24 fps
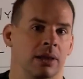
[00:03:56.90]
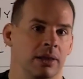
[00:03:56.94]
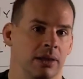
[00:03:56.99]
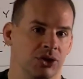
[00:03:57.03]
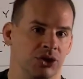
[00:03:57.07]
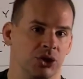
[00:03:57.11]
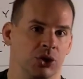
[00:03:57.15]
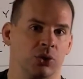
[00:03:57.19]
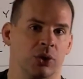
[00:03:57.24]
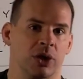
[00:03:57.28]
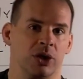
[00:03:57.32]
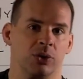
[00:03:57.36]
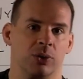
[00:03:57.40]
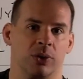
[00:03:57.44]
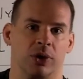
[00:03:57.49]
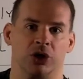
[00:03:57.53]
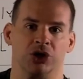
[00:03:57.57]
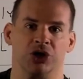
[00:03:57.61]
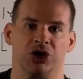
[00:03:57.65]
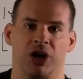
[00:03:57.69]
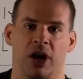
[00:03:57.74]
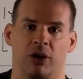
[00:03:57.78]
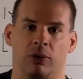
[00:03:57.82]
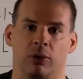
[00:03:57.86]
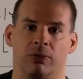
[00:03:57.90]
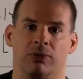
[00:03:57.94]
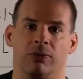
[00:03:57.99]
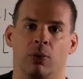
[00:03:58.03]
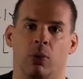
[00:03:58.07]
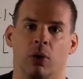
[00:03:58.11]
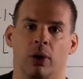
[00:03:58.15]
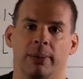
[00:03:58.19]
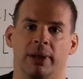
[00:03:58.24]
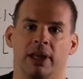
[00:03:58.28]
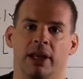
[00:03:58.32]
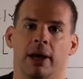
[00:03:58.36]
This agrees with our general
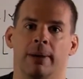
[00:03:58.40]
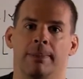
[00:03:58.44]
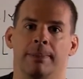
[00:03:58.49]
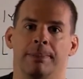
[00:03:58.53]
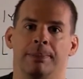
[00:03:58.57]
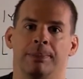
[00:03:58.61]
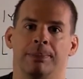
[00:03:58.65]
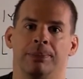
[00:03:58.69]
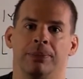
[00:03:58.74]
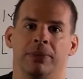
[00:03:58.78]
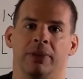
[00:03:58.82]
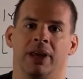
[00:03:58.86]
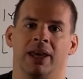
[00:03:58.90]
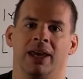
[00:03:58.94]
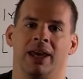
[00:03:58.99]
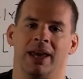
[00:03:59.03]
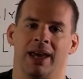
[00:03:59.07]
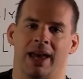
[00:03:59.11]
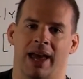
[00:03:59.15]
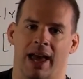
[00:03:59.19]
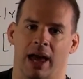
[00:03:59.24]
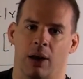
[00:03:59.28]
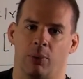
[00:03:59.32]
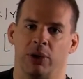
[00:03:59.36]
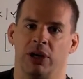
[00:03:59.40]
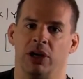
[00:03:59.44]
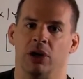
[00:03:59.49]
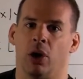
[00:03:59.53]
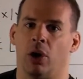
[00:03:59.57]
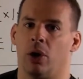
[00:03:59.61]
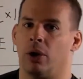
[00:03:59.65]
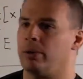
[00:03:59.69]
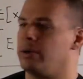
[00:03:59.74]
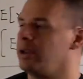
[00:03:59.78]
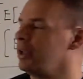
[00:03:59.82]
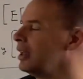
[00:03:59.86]
formula. And we
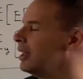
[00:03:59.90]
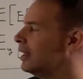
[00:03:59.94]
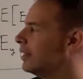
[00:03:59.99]
note,